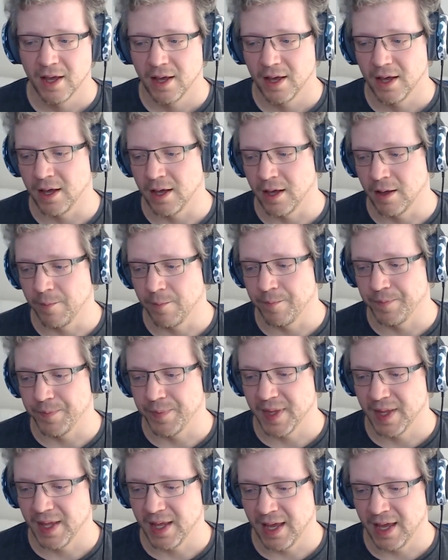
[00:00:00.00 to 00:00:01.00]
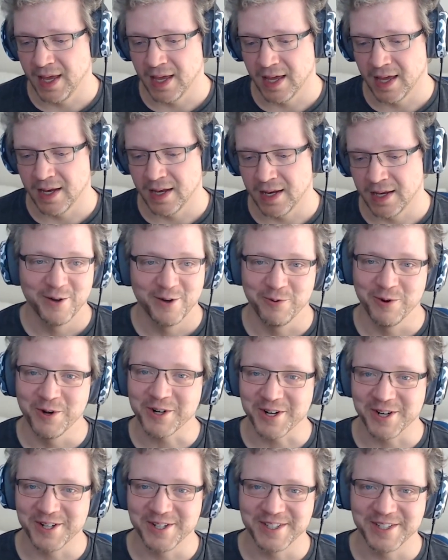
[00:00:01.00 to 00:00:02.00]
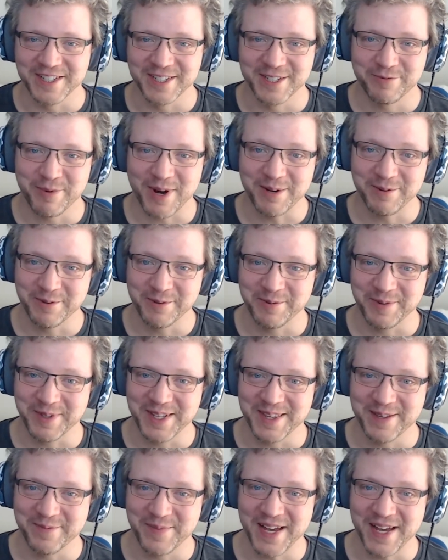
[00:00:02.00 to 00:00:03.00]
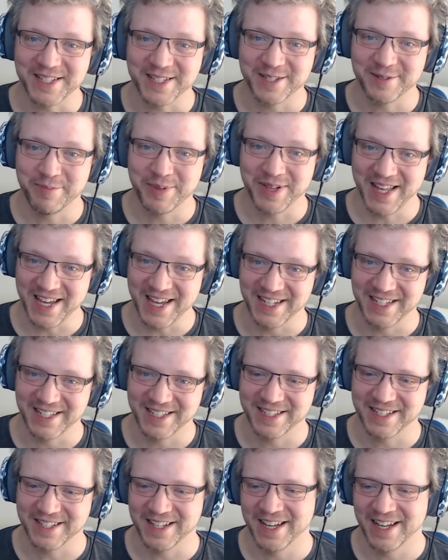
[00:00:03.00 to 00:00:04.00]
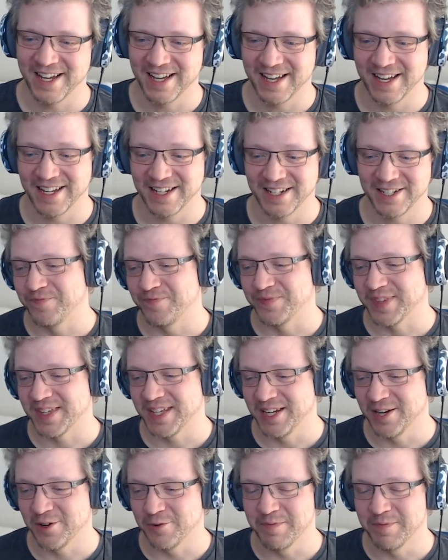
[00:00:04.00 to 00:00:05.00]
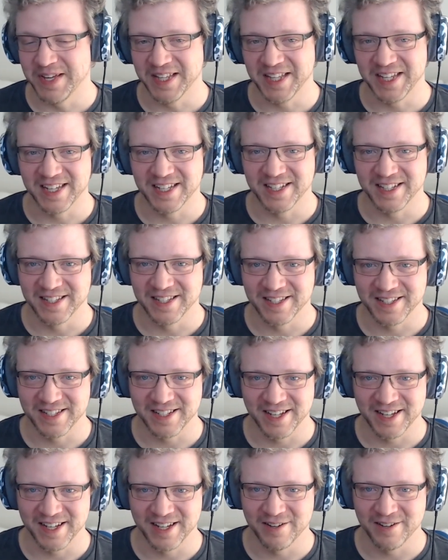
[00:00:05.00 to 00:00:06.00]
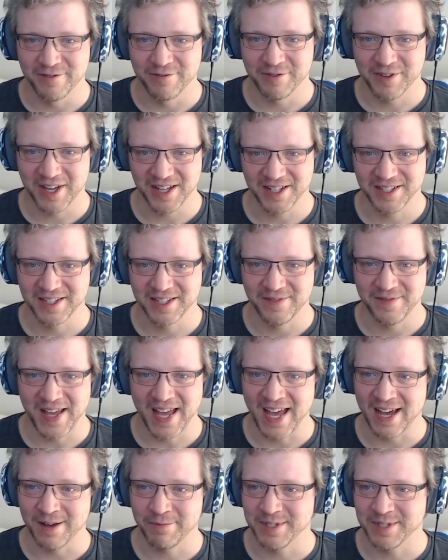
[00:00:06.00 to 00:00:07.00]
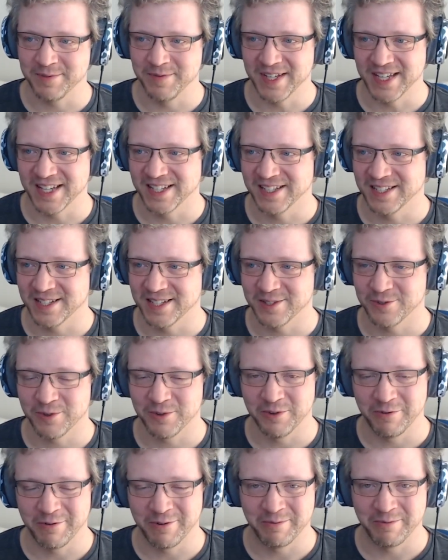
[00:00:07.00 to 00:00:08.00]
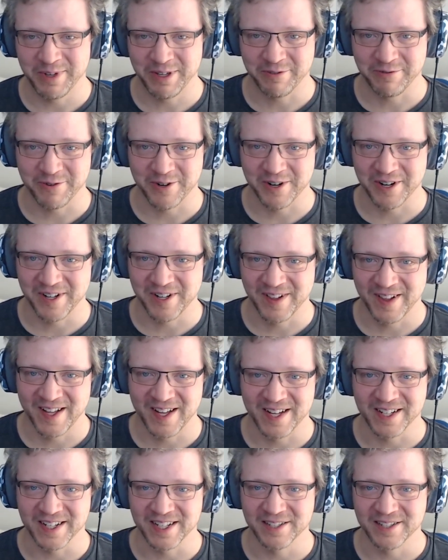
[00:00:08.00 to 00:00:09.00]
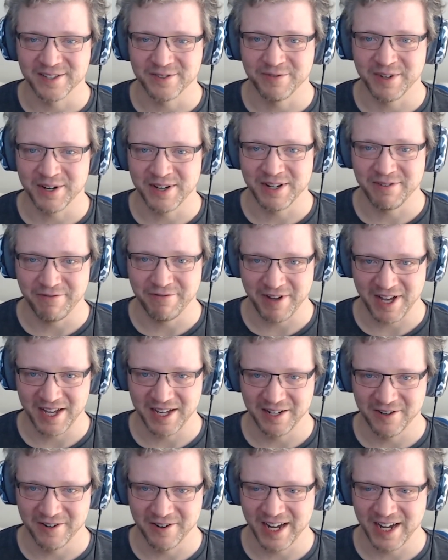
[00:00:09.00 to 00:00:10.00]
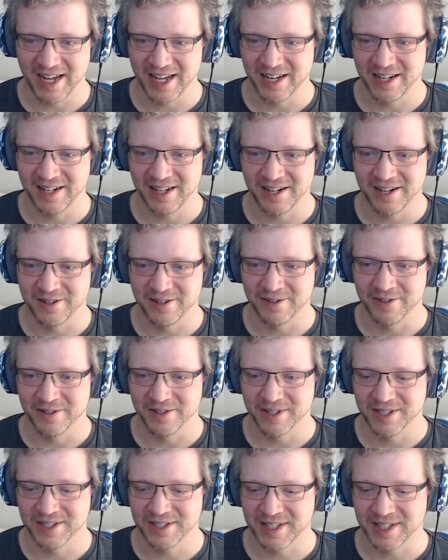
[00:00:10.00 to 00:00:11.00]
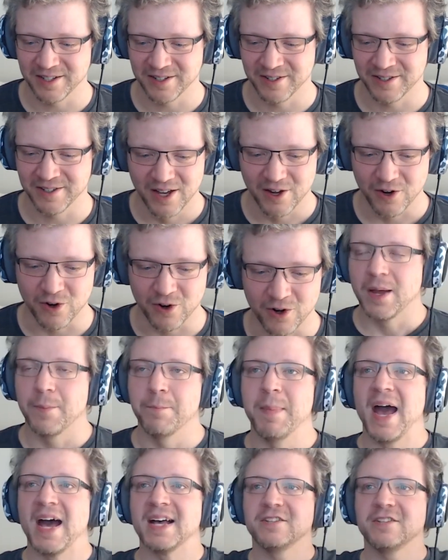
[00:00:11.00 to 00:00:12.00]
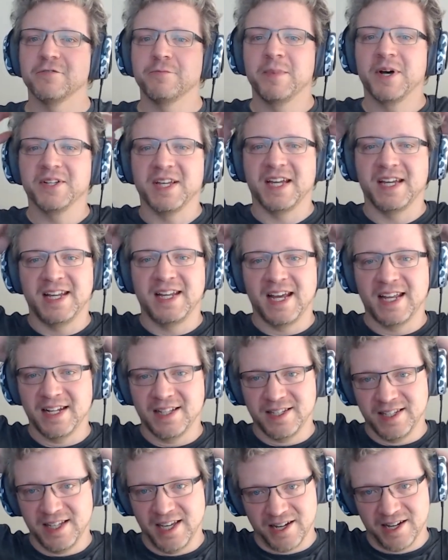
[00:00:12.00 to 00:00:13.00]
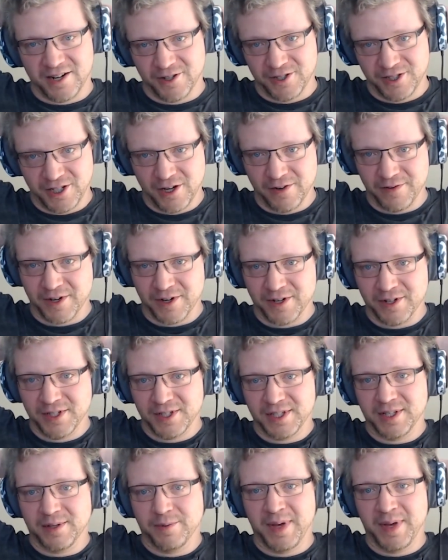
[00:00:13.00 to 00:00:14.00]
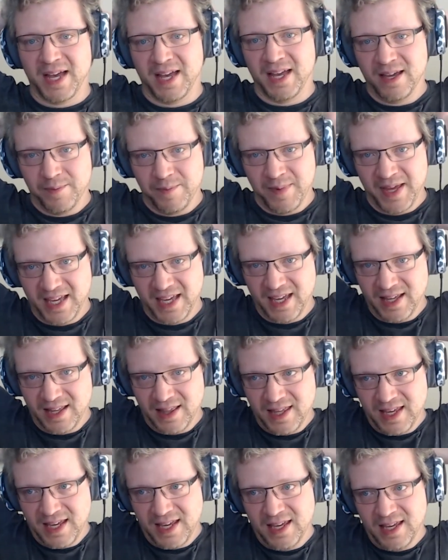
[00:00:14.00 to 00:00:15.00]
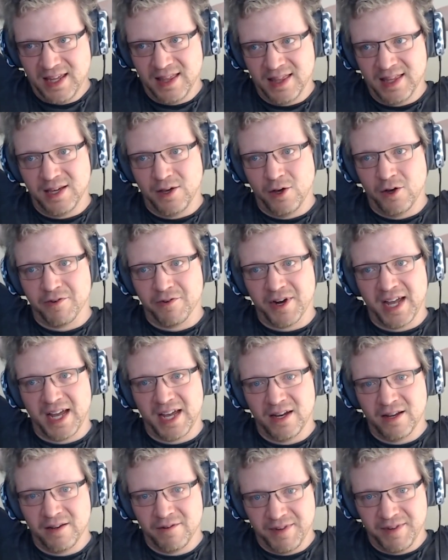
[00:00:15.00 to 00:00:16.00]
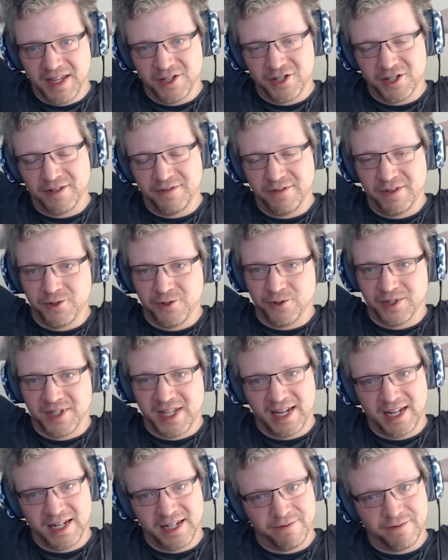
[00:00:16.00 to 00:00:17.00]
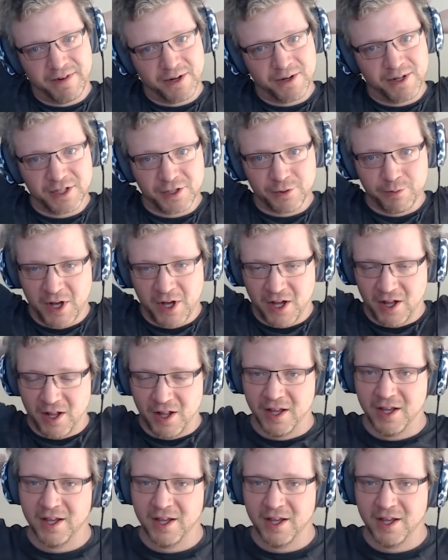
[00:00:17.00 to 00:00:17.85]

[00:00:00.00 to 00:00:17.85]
Um, and workers is probably the best place uh, to you know millions of custom apps because that's what we've been built for all along is very fine grain, you know single or massive multi-tenancy on our servers by making the the overhead of each individual tenant very small